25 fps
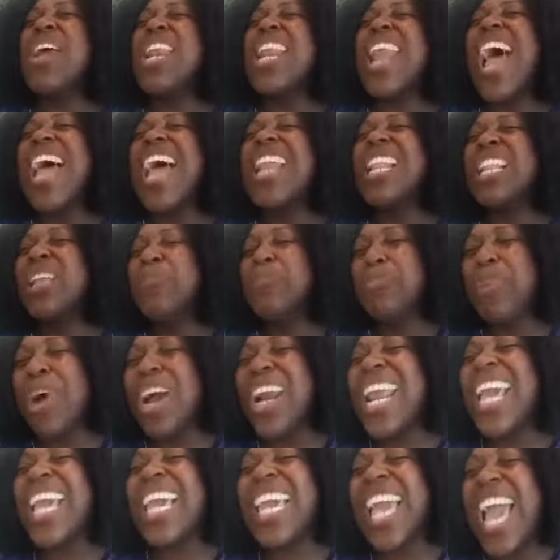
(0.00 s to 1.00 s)
you are not
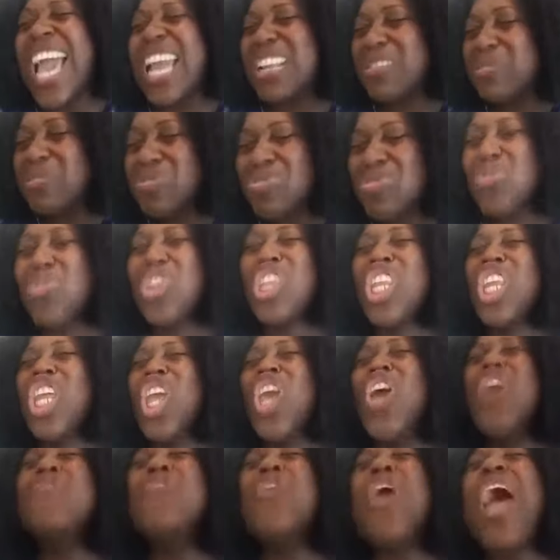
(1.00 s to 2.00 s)
born again,
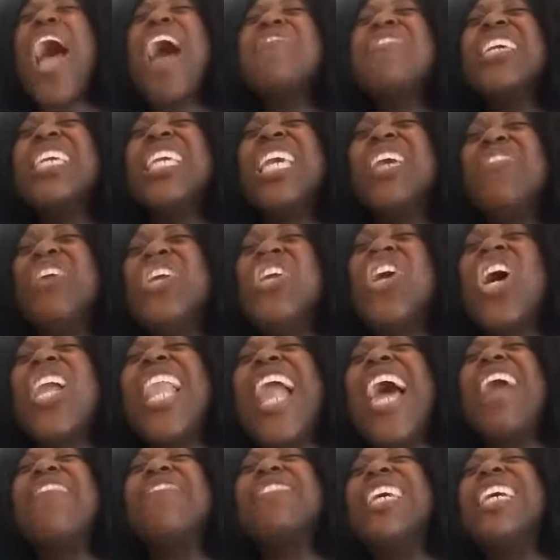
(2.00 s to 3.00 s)
if you haven't given your
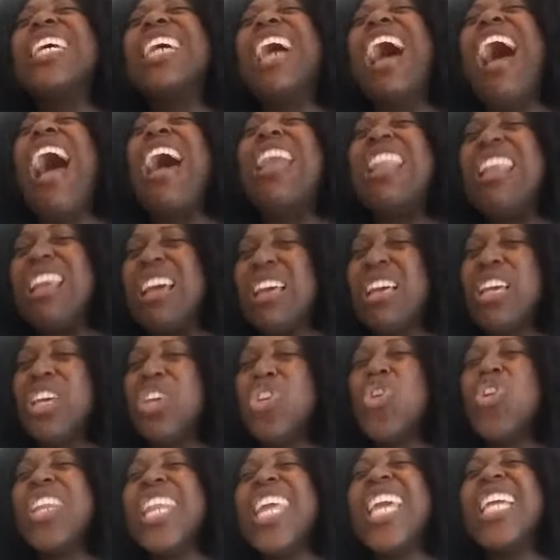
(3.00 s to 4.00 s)
life to God,
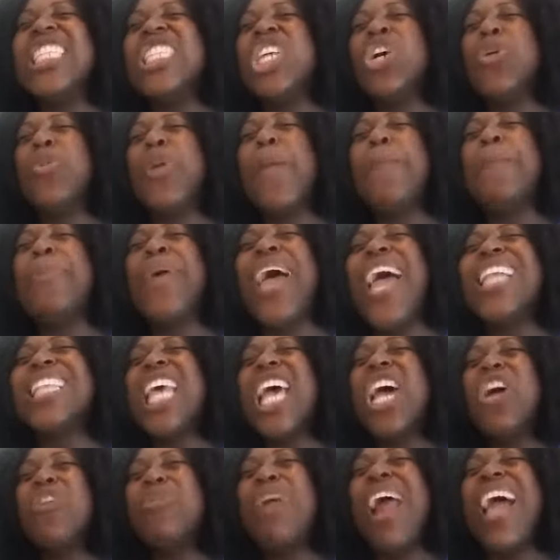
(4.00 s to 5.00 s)
you need to repent
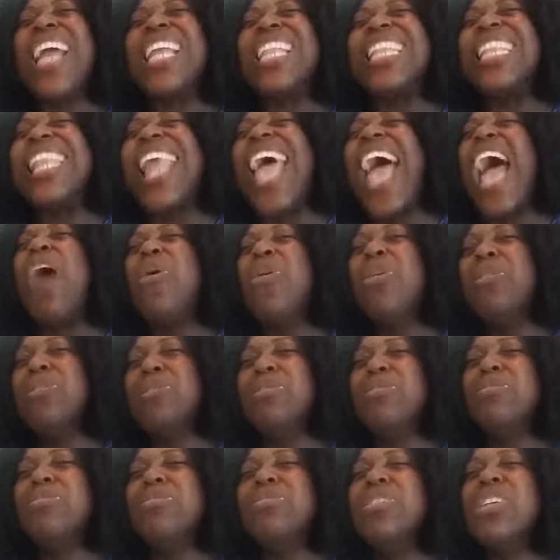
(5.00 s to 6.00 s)
right now.
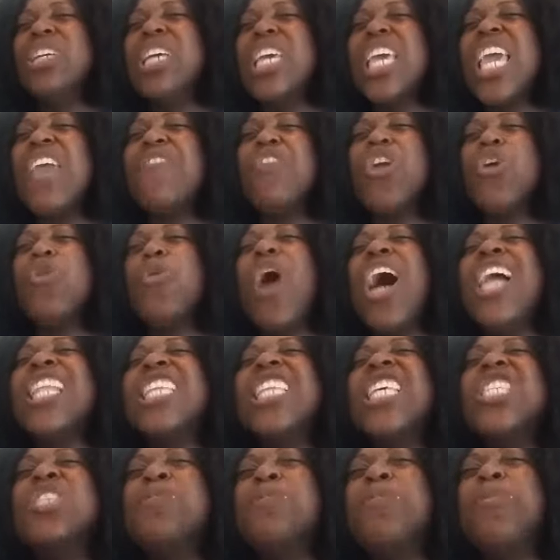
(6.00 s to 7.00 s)
If you
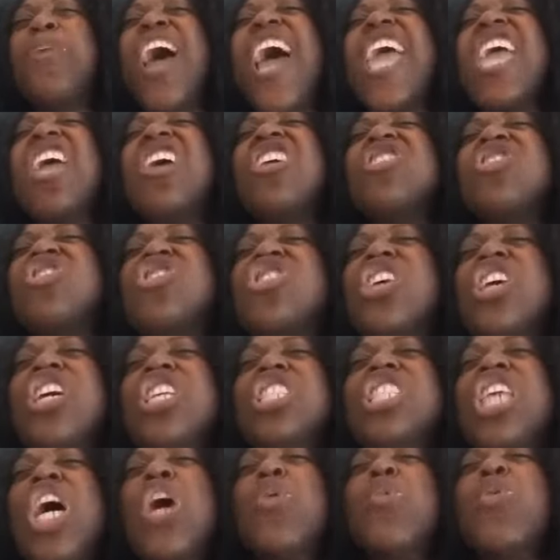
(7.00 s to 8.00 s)
want these prayers
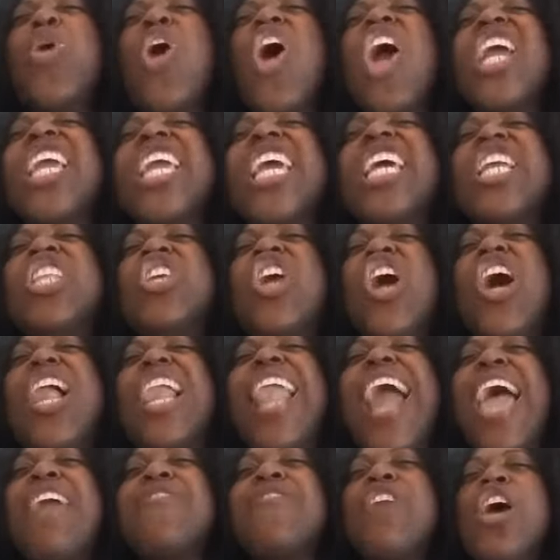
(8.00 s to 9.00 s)
to work in your
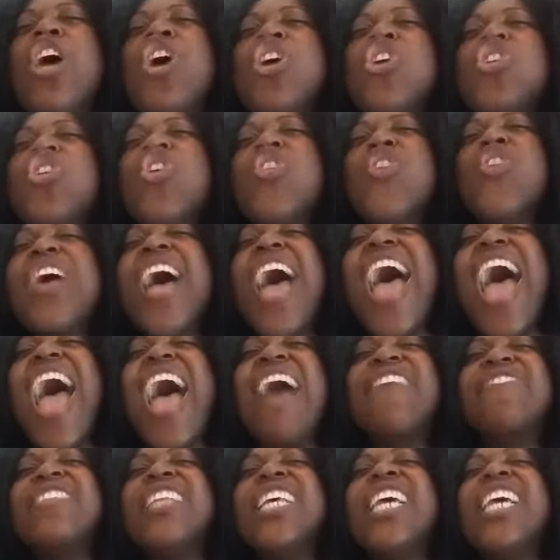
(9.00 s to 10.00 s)
life, you
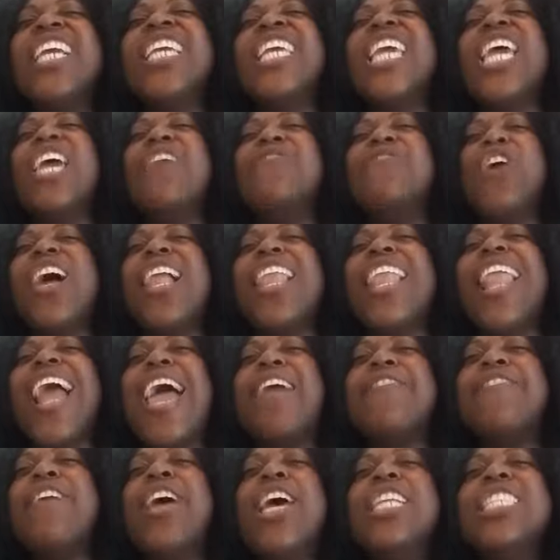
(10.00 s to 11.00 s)
have to give your
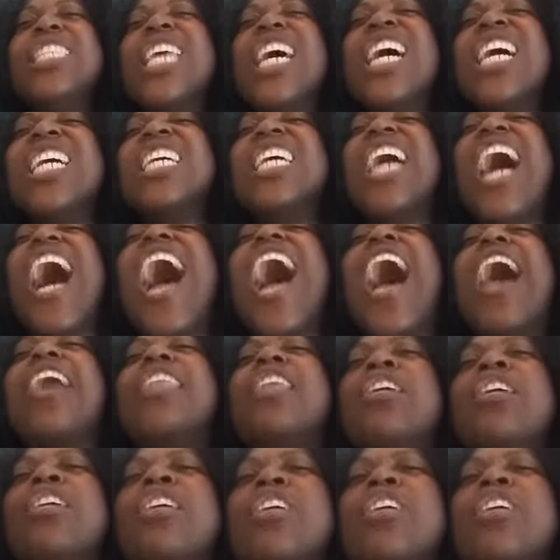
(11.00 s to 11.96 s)
life to God